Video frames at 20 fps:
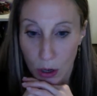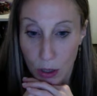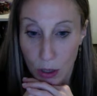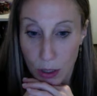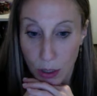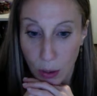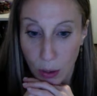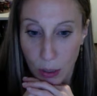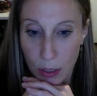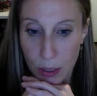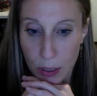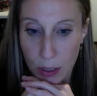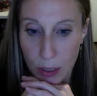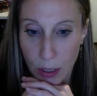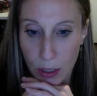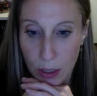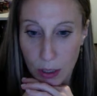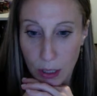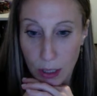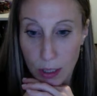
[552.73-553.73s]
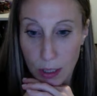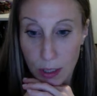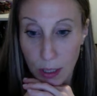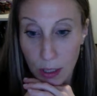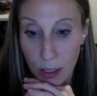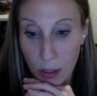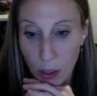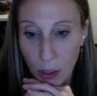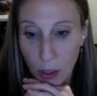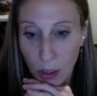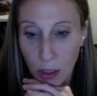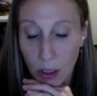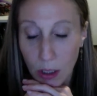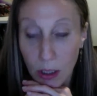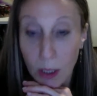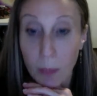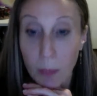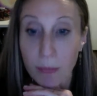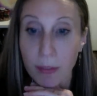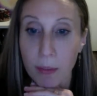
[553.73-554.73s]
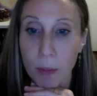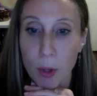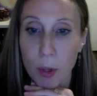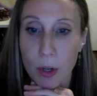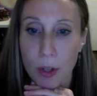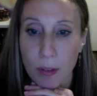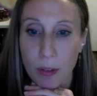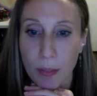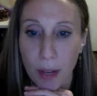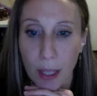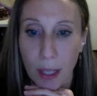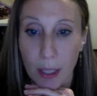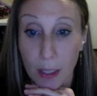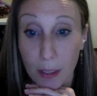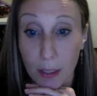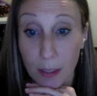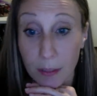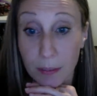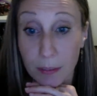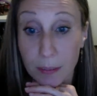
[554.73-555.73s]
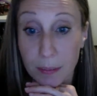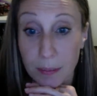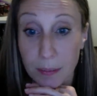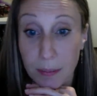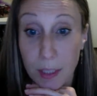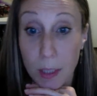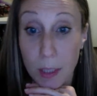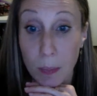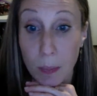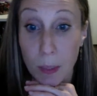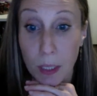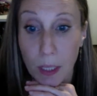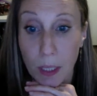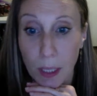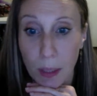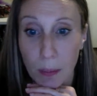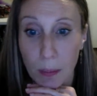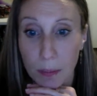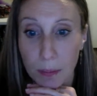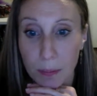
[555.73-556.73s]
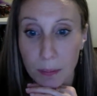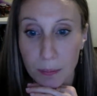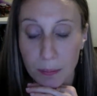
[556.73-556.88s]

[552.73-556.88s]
So I said I sent her a clip from Moshe Feiglin speaking.